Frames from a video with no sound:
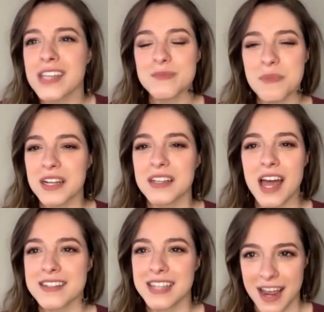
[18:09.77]
I spent a
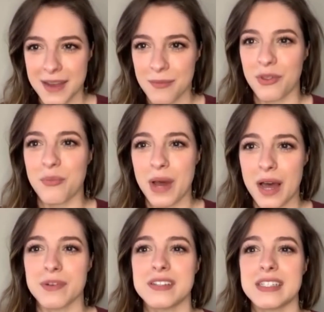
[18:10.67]
lot of time with
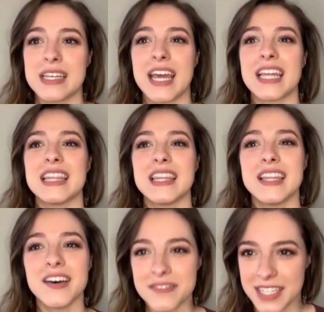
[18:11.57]
babas, and I
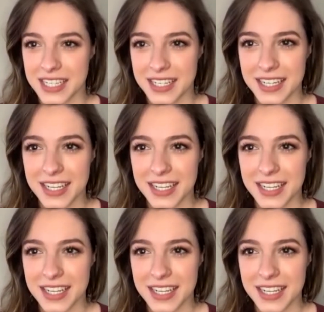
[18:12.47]
loved it.